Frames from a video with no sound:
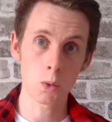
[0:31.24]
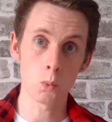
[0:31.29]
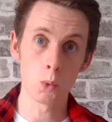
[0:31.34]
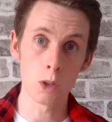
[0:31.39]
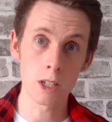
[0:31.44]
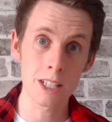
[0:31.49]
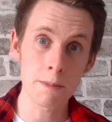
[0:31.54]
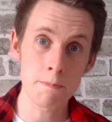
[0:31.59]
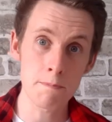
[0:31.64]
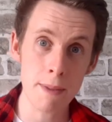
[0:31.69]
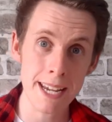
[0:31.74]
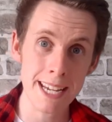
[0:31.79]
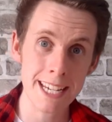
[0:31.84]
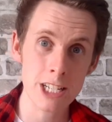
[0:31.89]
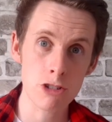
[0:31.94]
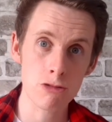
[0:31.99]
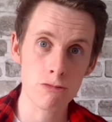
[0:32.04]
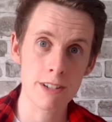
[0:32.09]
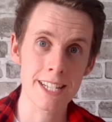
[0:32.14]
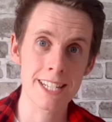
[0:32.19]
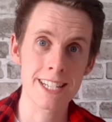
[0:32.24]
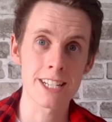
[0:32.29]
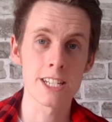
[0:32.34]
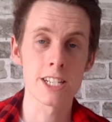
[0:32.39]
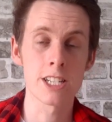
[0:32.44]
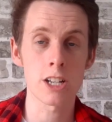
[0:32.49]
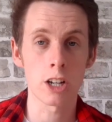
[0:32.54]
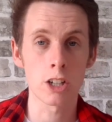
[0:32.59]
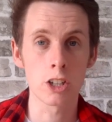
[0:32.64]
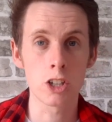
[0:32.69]
One of the biggest
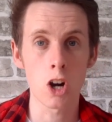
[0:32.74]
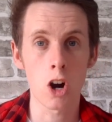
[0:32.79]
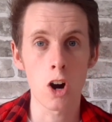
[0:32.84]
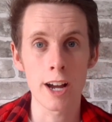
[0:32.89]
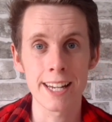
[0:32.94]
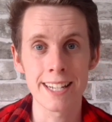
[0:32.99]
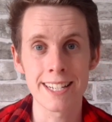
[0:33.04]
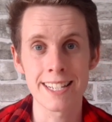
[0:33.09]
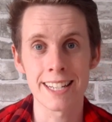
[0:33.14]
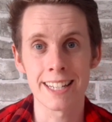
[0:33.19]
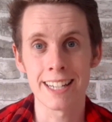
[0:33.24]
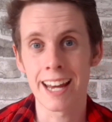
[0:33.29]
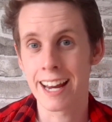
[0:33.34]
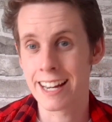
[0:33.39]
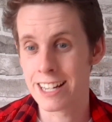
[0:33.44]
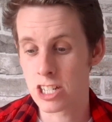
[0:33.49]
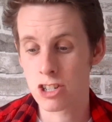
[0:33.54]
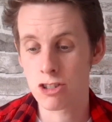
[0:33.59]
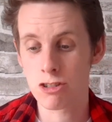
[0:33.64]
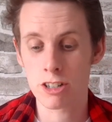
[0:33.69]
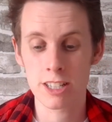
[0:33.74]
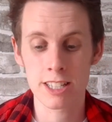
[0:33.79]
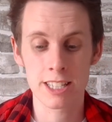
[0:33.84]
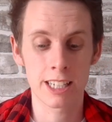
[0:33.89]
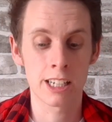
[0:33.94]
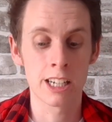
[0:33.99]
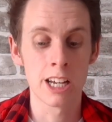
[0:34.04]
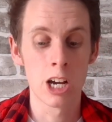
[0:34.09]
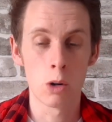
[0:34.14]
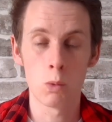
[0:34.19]
reasons I got into
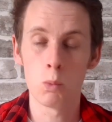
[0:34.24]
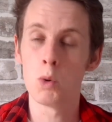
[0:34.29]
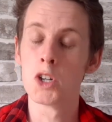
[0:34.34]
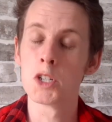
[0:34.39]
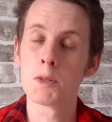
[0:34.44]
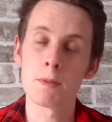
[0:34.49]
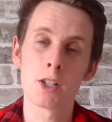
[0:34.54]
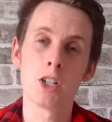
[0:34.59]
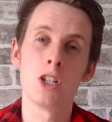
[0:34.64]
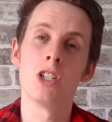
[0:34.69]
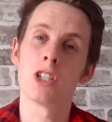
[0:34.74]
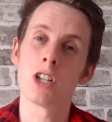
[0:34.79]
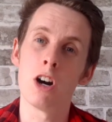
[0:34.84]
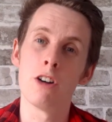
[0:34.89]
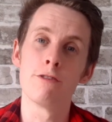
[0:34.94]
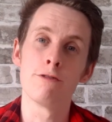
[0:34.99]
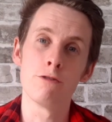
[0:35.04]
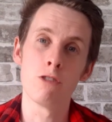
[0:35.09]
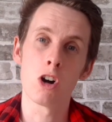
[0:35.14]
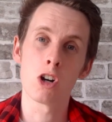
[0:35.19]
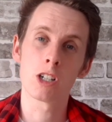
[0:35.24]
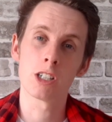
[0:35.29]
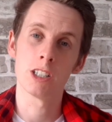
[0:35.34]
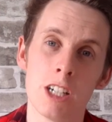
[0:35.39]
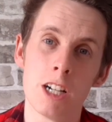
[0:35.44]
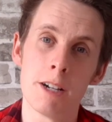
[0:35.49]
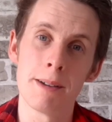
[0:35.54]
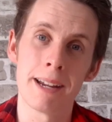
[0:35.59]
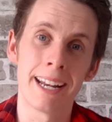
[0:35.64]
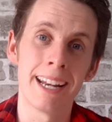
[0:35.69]
instructing was because of rock
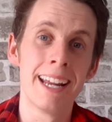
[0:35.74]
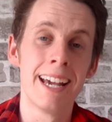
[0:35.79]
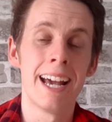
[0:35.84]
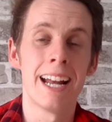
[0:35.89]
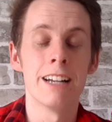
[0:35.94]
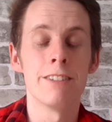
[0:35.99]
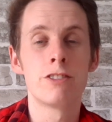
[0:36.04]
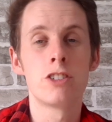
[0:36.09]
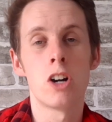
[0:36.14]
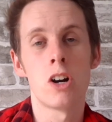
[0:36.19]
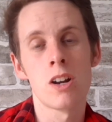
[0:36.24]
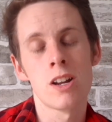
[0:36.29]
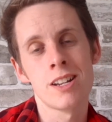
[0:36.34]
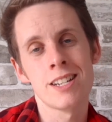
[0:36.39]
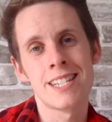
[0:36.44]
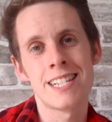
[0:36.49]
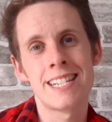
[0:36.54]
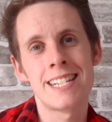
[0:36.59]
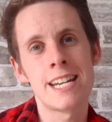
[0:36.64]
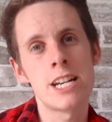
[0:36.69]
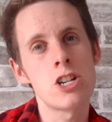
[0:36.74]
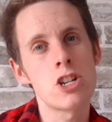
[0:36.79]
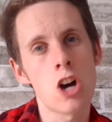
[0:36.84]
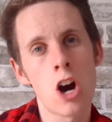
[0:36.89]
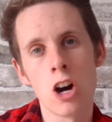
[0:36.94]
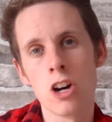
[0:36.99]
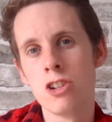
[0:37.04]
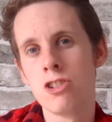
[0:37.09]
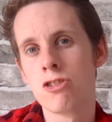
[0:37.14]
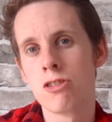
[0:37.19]
climbing, and I've gone on to teach
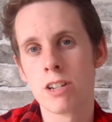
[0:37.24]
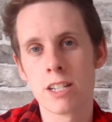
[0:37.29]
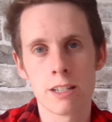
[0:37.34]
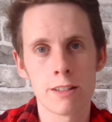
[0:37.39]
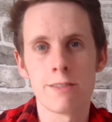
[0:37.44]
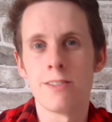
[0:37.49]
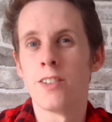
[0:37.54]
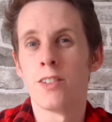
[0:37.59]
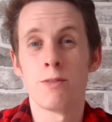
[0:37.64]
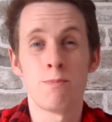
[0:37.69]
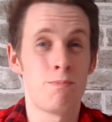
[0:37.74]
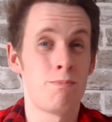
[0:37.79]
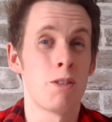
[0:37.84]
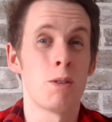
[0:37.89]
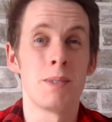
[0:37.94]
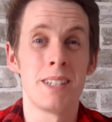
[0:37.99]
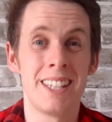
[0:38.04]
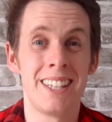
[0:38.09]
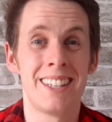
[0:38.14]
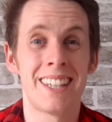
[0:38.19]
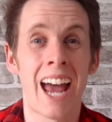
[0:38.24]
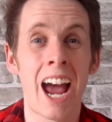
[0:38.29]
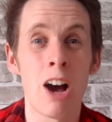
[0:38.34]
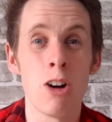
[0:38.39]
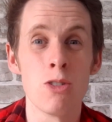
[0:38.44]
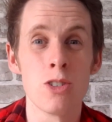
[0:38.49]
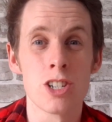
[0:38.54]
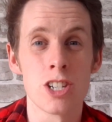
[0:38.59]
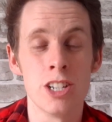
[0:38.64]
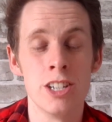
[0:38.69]
hundreds, if not probably
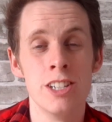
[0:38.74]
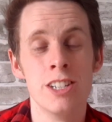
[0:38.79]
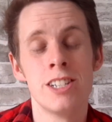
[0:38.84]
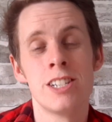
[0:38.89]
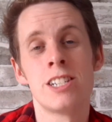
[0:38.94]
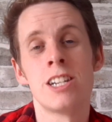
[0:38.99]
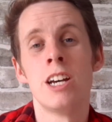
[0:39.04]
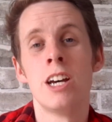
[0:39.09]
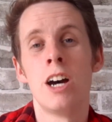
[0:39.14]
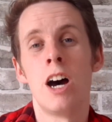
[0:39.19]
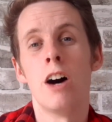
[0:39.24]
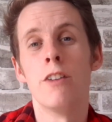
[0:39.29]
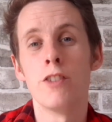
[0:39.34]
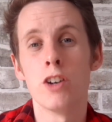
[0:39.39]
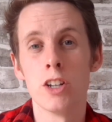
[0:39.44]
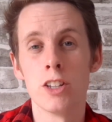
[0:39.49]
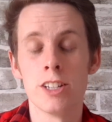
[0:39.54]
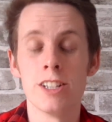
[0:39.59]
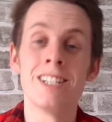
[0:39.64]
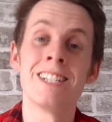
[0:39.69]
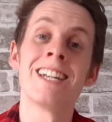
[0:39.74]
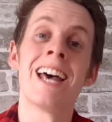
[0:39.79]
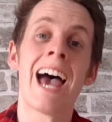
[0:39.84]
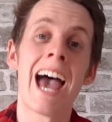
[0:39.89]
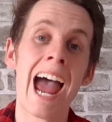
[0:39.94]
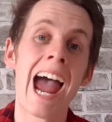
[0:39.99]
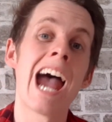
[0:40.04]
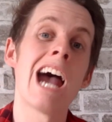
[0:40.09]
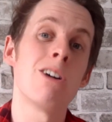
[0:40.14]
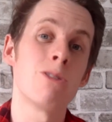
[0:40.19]
thousands of others
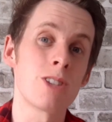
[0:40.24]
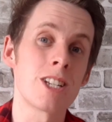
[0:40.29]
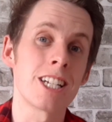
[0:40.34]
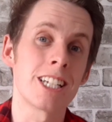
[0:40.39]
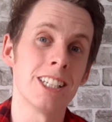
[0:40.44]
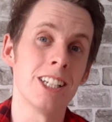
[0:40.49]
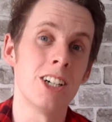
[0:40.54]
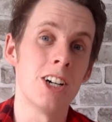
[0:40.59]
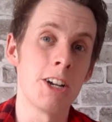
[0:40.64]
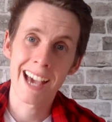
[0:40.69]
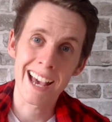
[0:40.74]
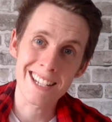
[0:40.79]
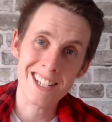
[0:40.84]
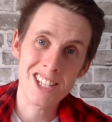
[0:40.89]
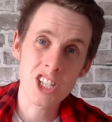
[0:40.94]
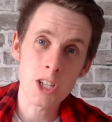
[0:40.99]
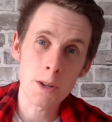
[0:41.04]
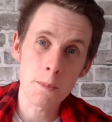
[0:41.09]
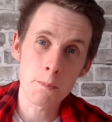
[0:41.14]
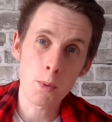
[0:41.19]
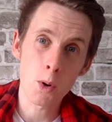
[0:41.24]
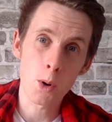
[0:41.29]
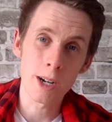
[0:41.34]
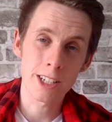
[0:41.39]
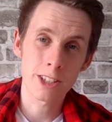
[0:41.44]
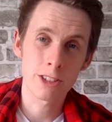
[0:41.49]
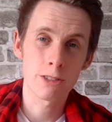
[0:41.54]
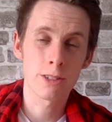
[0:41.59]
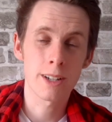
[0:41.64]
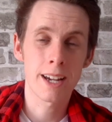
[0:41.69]
how to climb. At some
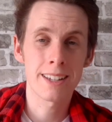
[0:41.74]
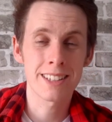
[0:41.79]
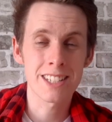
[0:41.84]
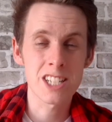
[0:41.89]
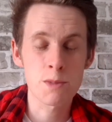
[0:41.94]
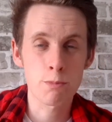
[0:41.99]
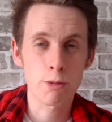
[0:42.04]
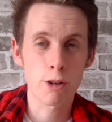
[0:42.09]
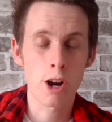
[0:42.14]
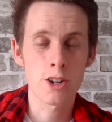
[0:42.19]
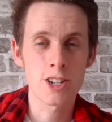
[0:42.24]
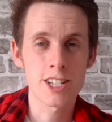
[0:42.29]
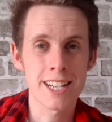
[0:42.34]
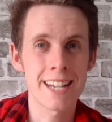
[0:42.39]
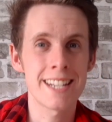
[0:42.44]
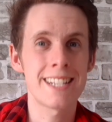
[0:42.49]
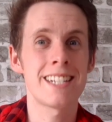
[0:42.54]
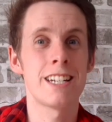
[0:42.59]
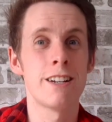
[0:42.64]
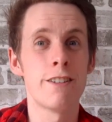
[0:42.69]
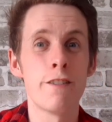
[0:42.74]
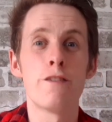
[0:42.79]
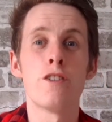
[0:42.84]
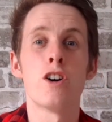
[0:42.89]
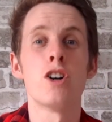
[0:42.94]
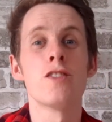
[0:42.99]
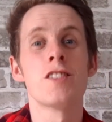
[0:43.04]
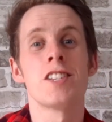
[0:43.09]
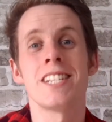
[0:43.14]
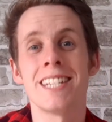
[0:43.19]
point throughout this process, it
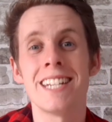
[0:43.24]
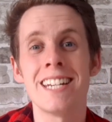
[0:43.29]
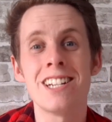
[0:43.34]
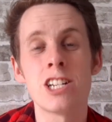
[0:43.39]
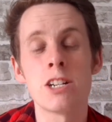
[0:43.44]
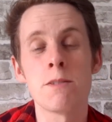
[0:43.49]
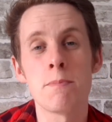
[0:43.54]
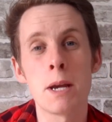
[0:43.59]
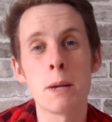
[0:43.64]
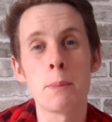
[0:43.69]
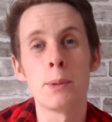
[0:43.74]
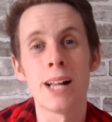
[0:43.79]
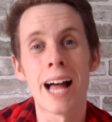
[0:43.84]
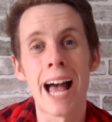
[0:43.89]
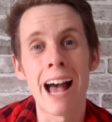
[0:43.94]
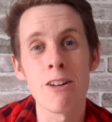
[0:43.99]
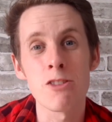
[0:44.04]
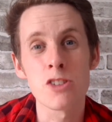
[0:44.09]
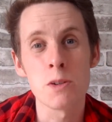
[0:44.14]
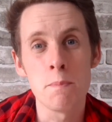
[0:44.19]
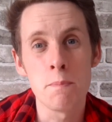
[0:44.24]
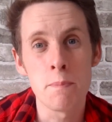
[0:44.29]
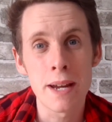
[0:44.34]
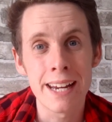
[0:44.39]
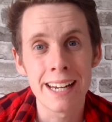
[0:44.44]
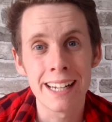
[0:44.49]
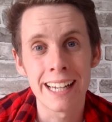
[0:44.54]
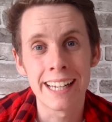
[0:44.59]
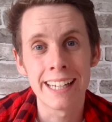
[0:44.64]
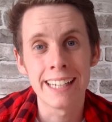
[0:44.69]
involves teaching people how to
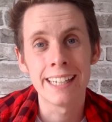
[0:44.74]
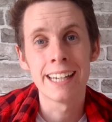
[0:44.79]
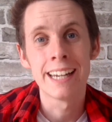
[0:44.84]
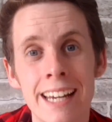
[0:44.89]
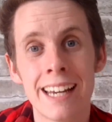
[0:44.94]
belay,